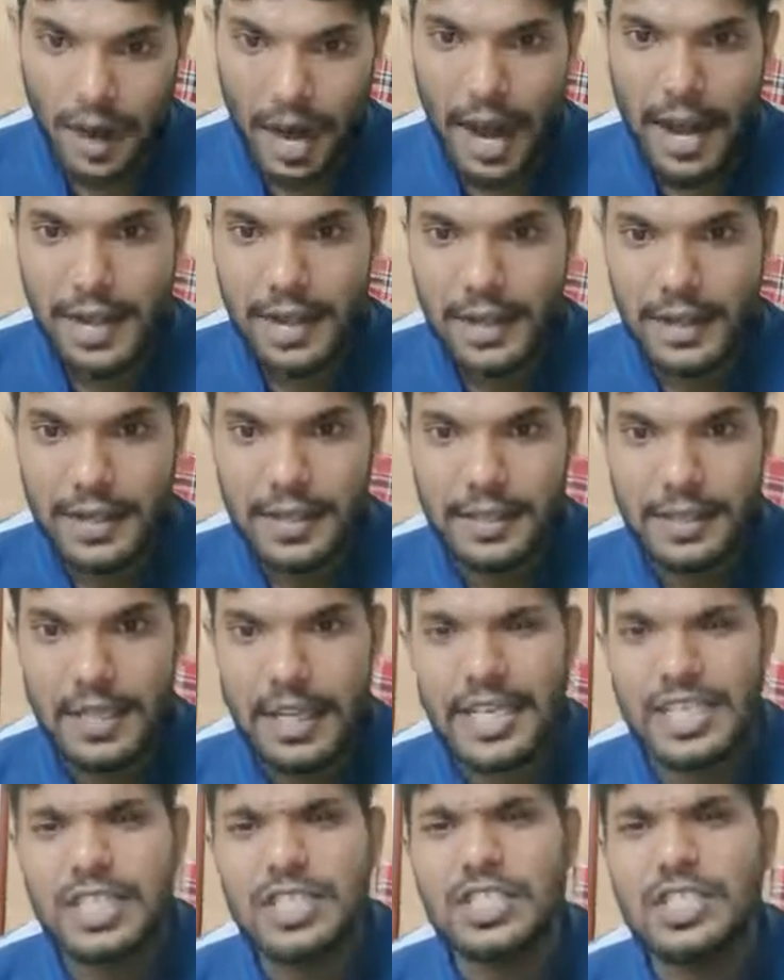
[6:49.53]
and
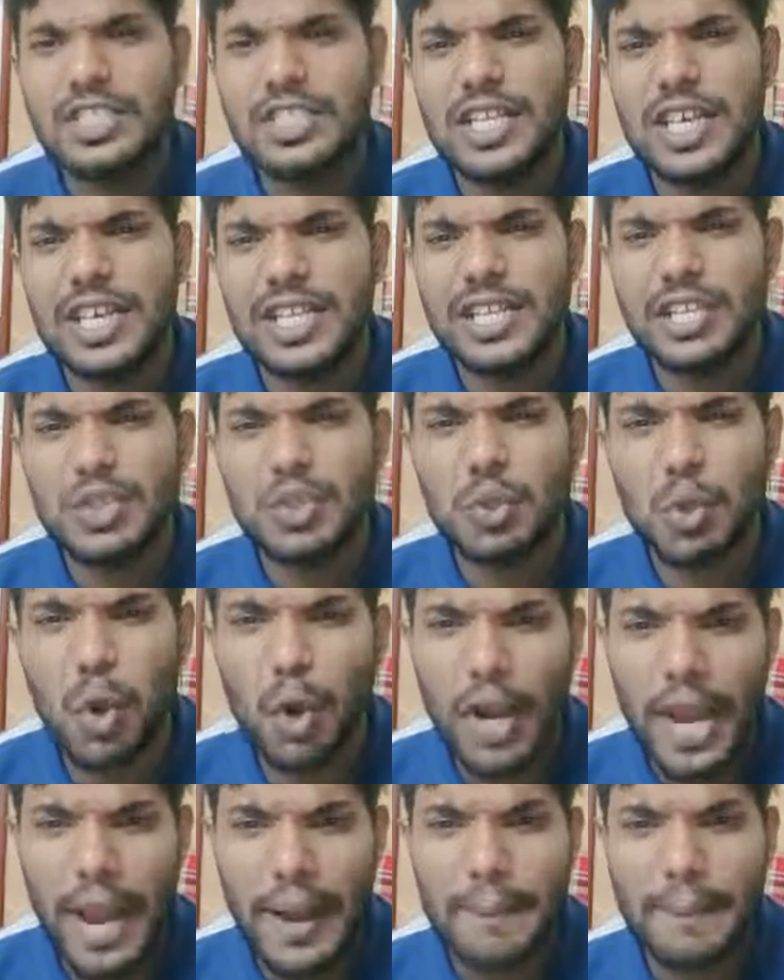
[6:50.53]
there is
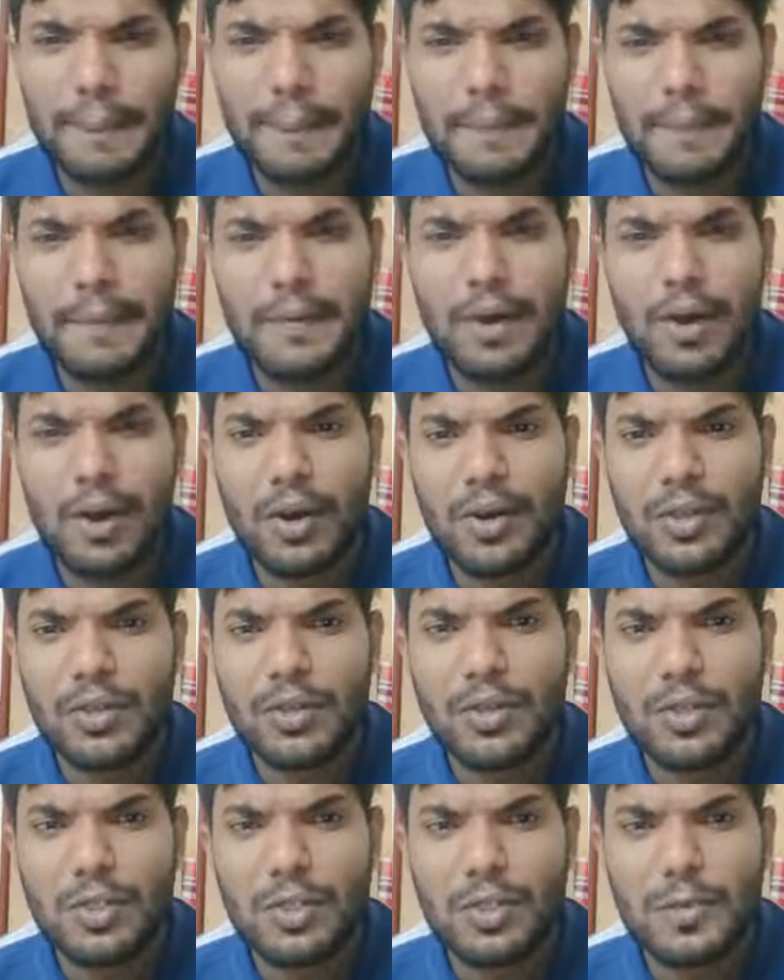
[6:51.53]
no gap or
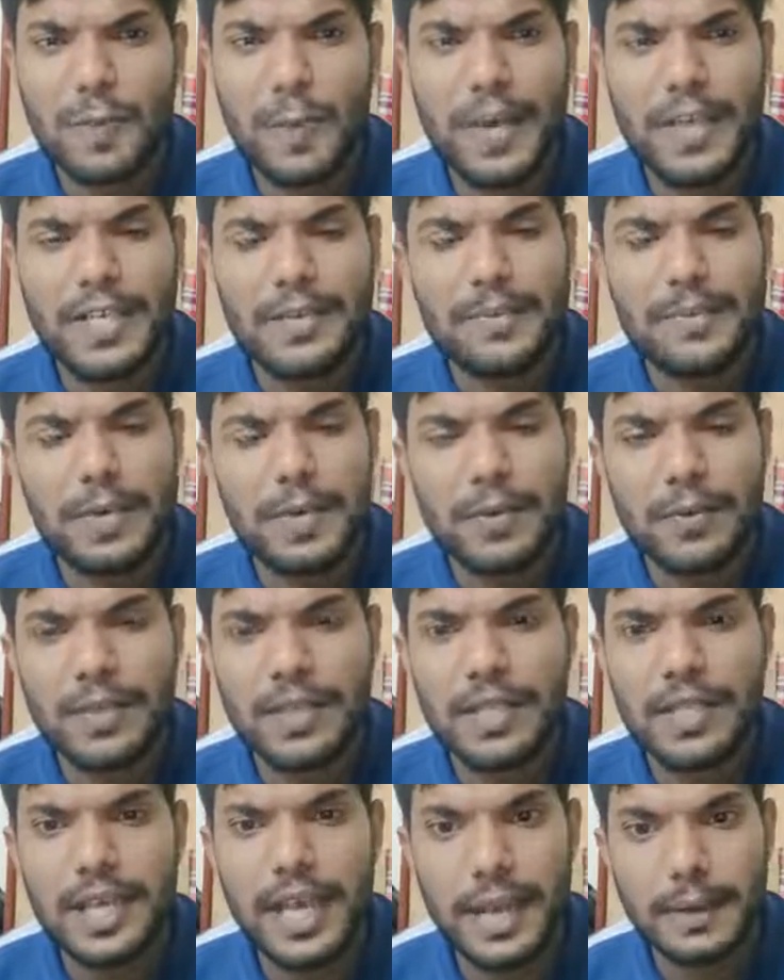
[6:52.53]
no space
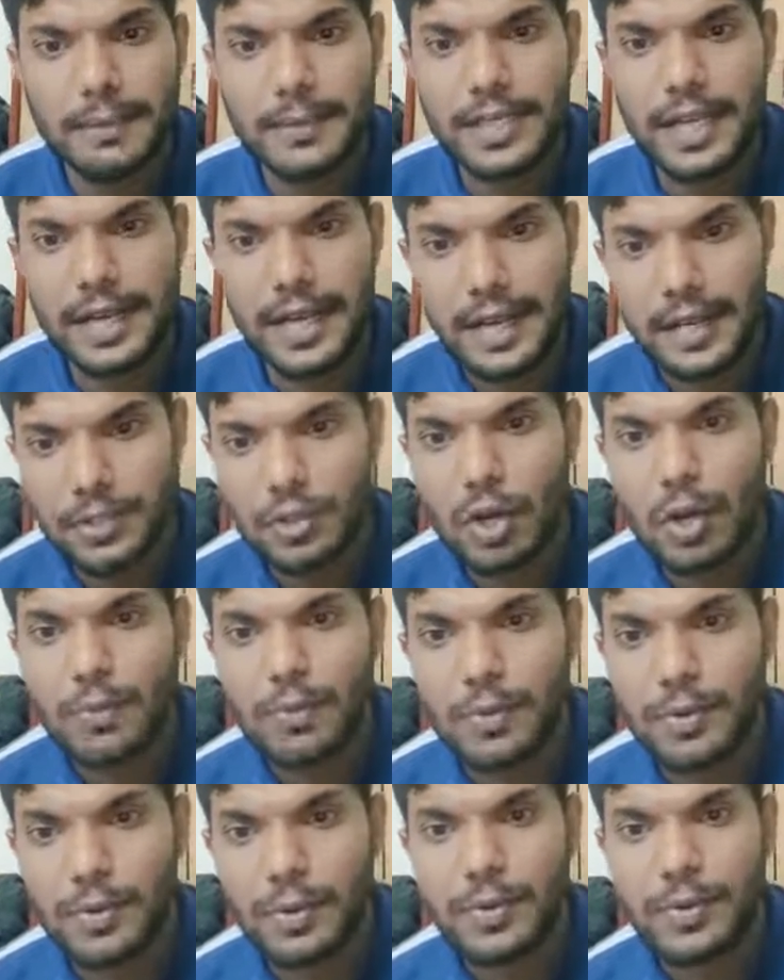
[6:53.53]
between the Hepshine and
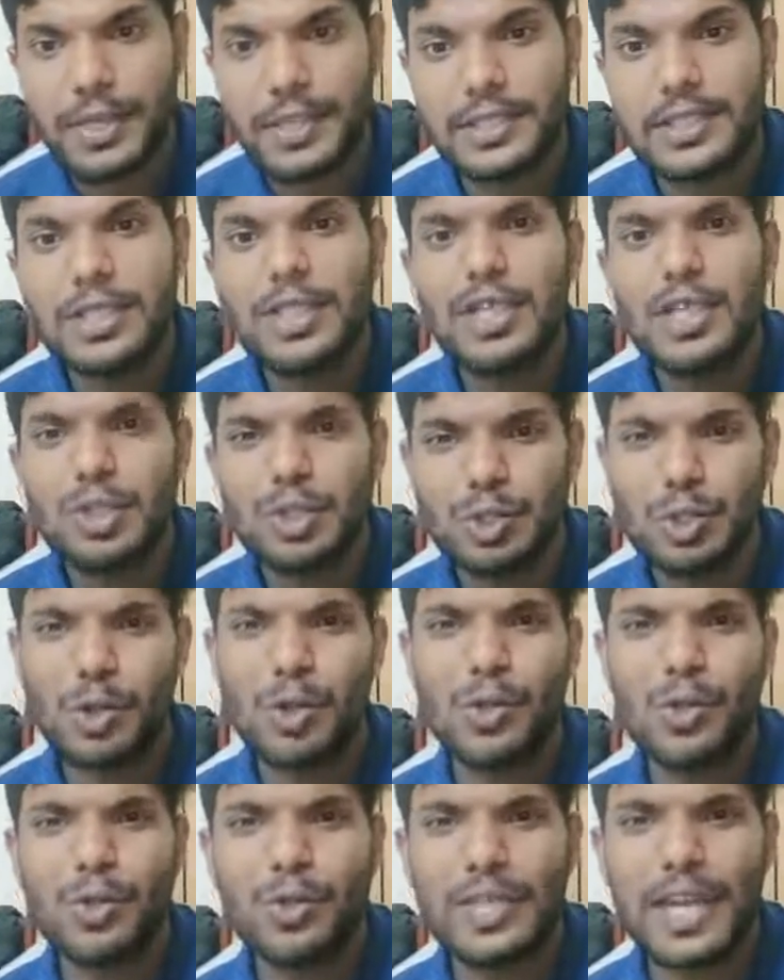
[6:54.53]
software words.
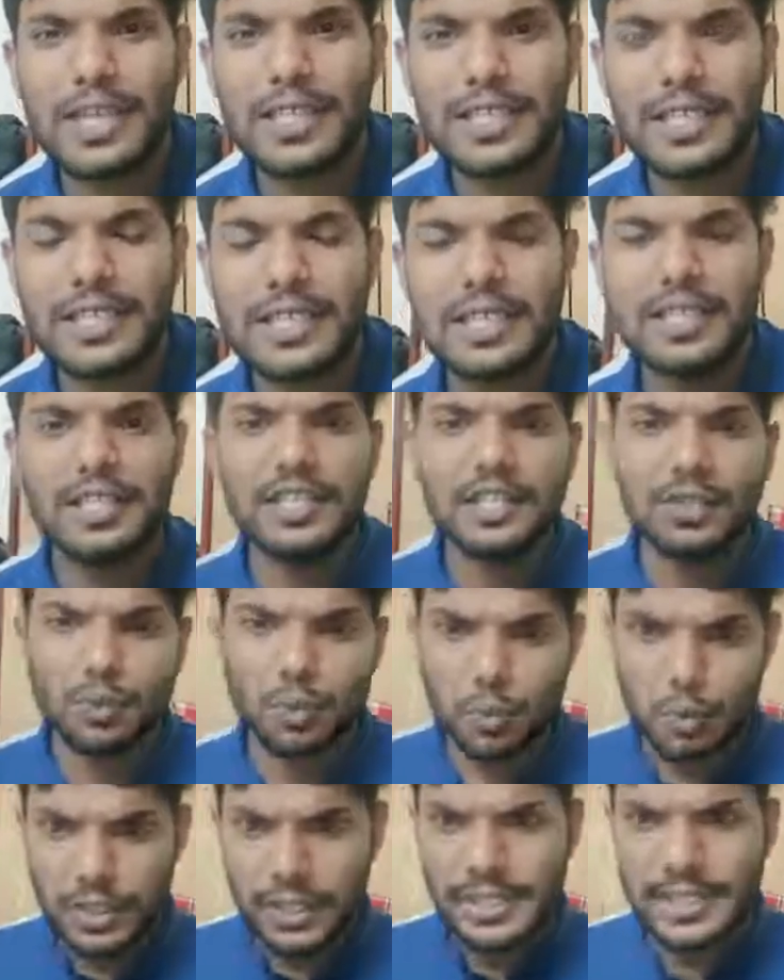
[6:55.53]
So that
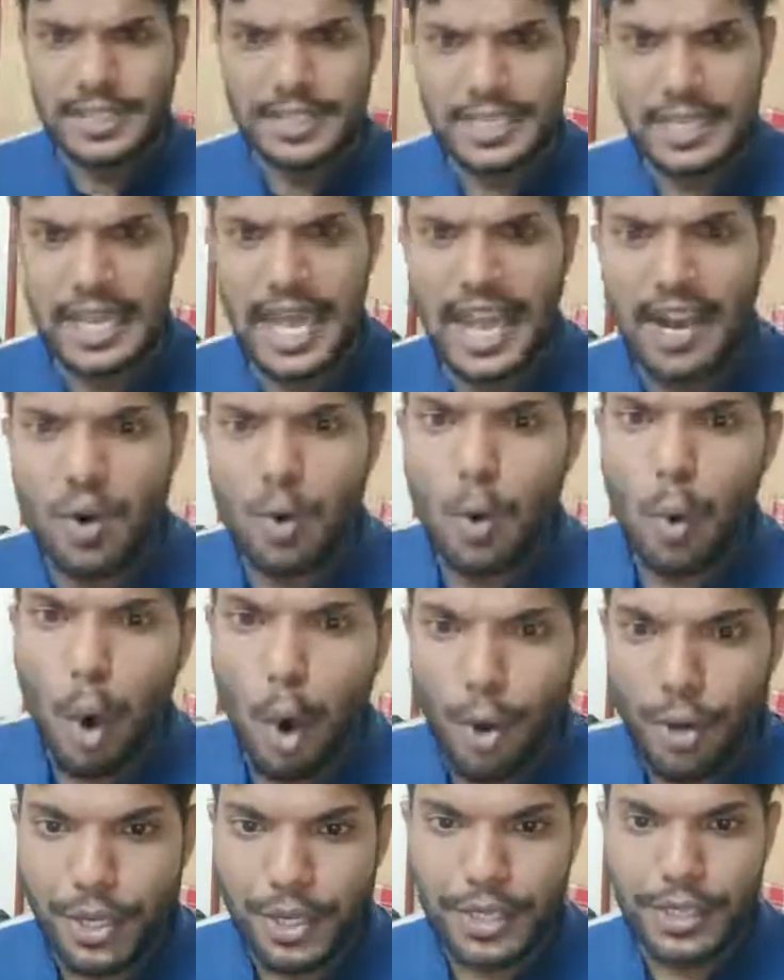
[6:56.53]
it's like
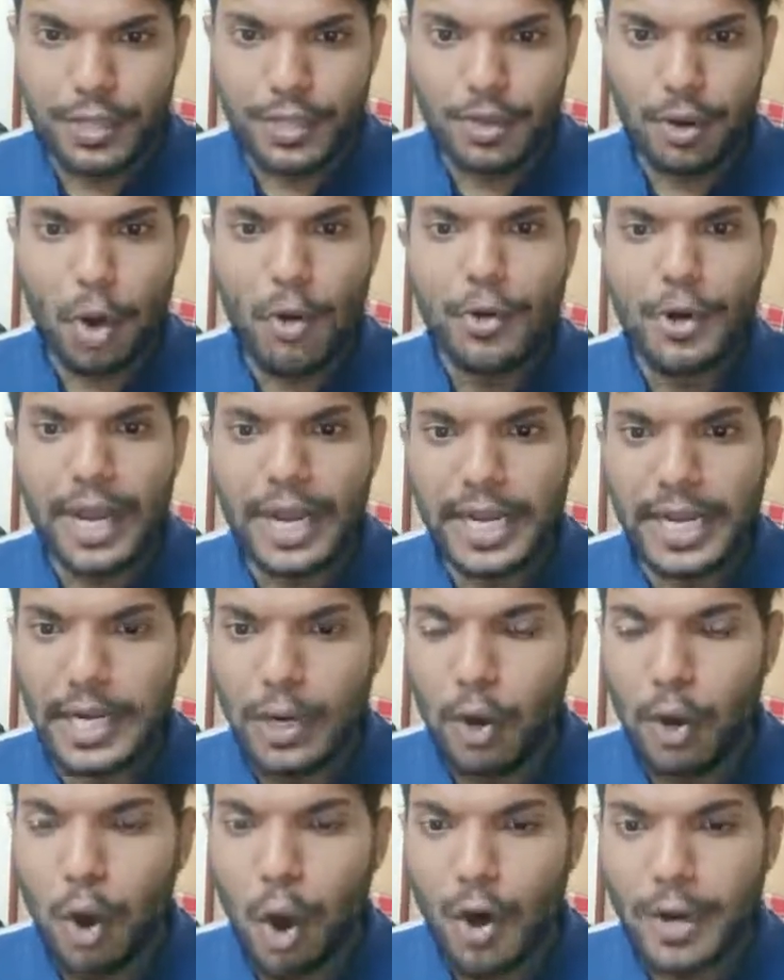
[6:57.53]
what a
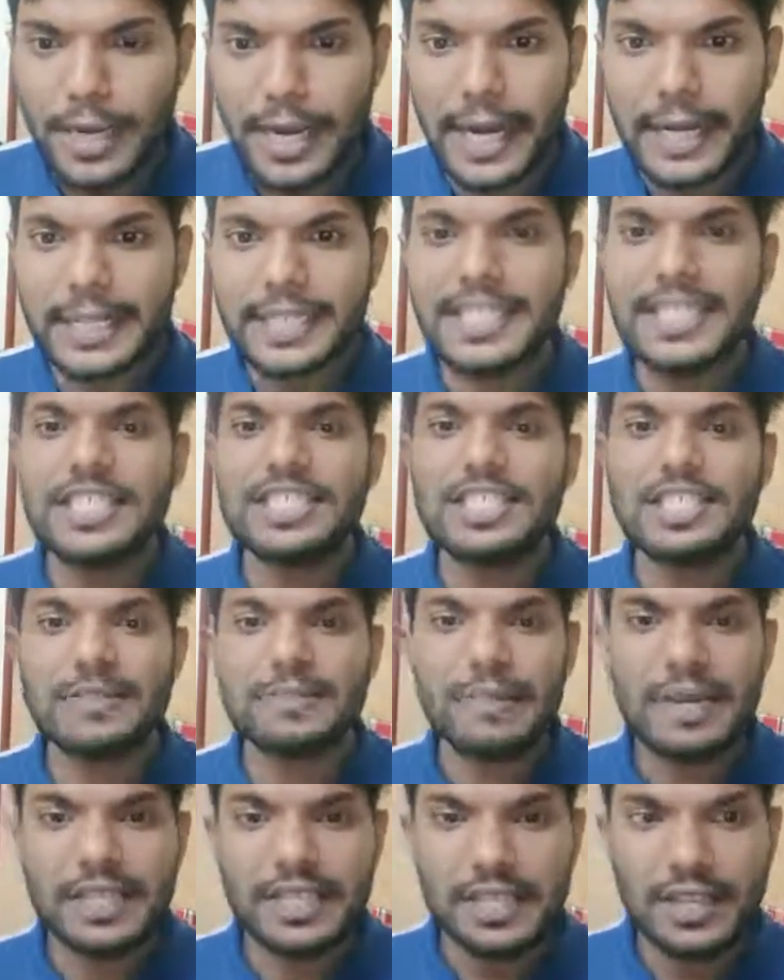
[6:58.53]

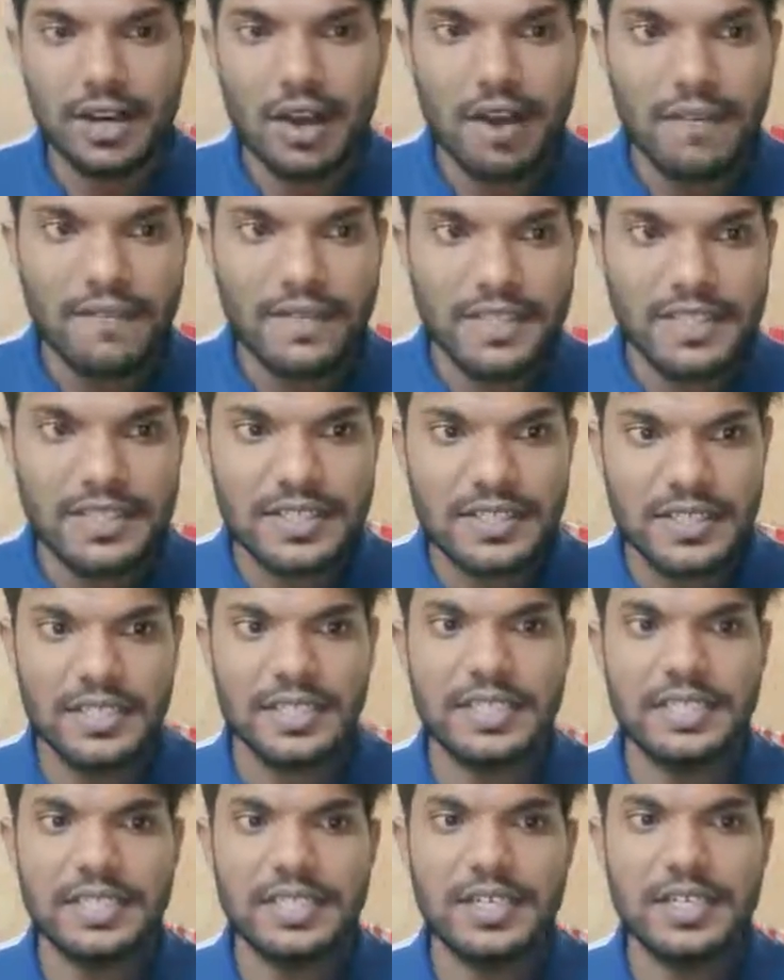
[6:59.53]
concatenation method of a
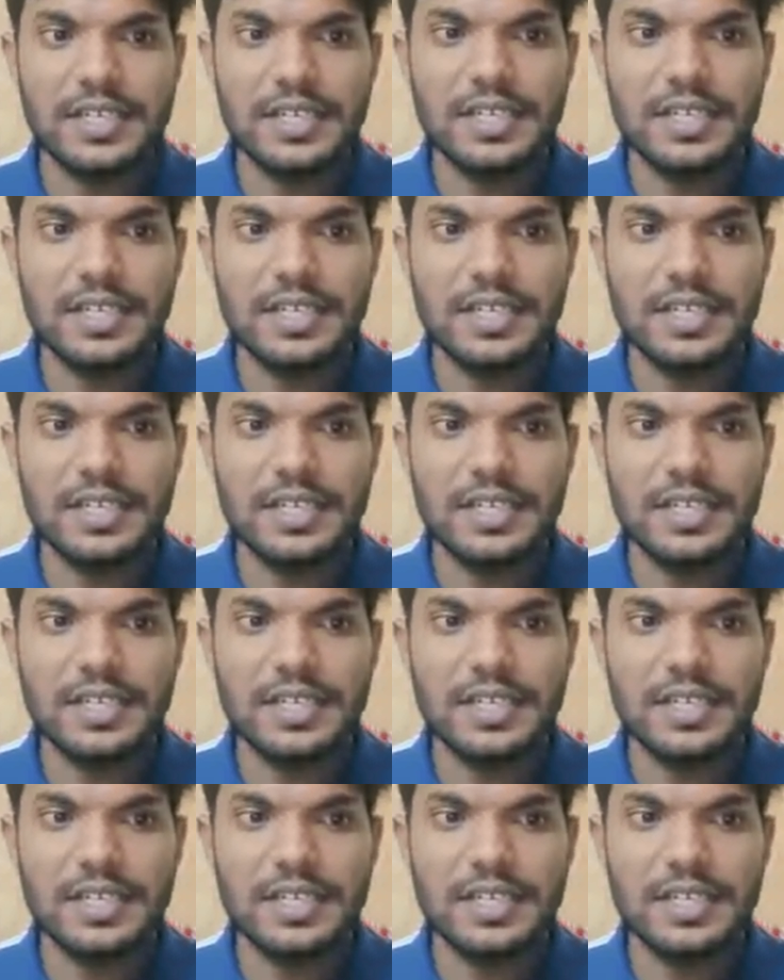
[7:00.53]
string.